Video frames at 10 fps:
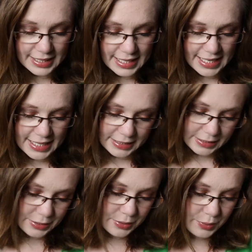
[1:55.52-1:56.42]

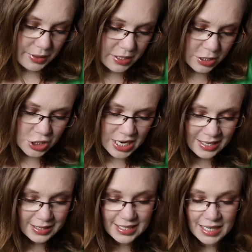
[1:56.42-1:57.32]
And with
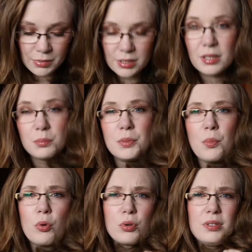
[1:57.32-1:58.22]
kajals, I'm a little bit
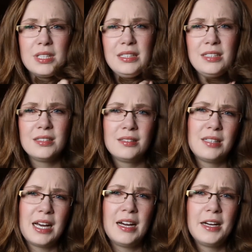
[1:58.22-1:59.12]
more lenient.
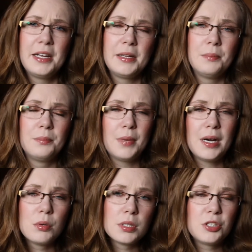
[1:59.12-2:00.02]
I
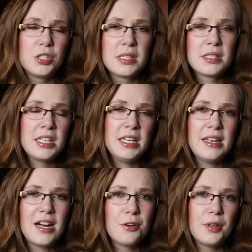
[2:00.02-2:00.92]
will just see
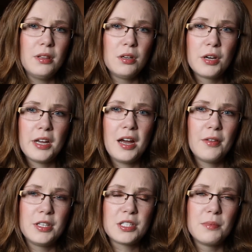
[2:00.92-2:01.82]
how they look and how
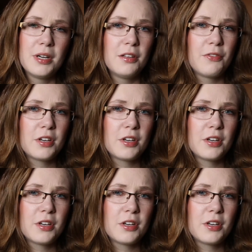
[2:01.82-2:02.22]
they smell, if the